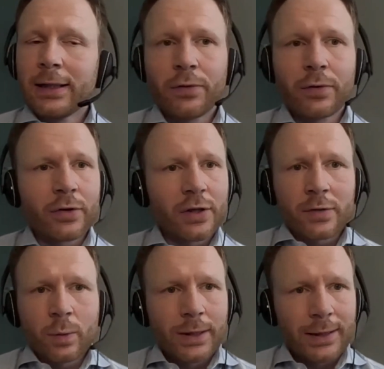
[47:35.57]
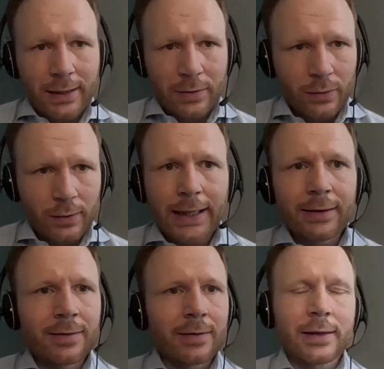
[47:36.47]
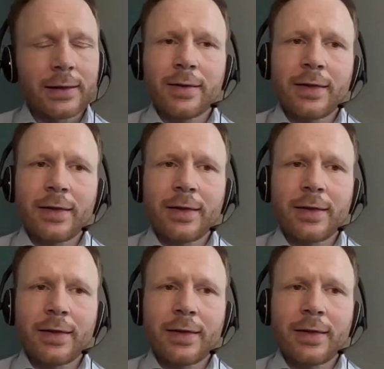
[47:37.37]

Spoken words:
if you're just 1 day too late,